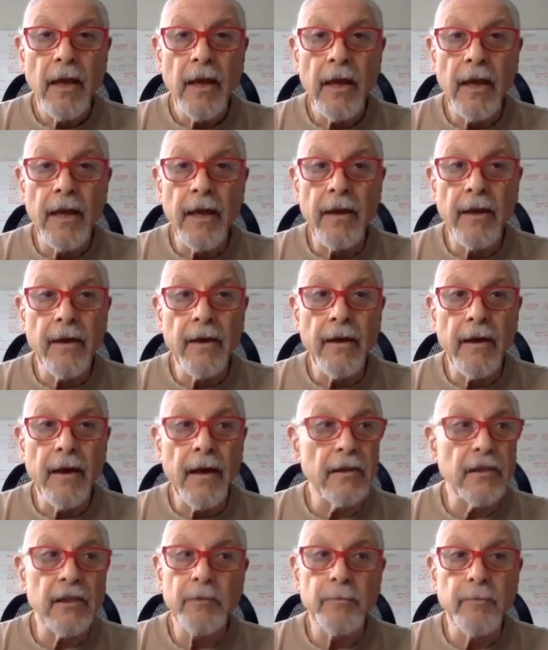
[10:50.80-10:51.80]
and
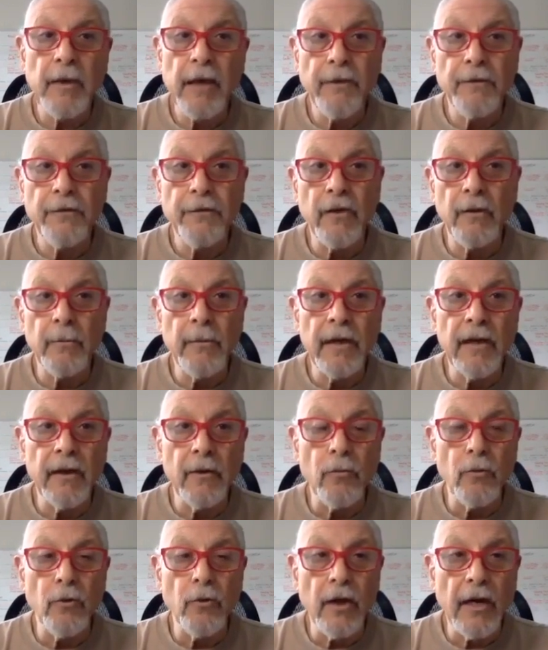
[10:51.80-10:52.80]
I'll just pay for the meal
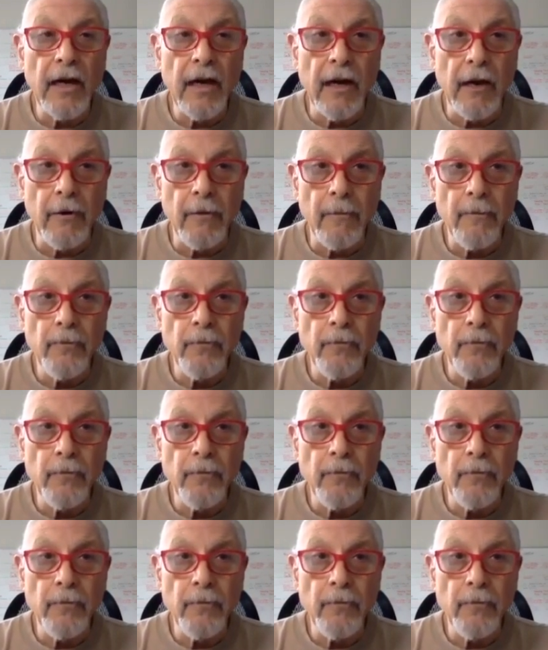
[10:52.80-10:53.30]
and walk out.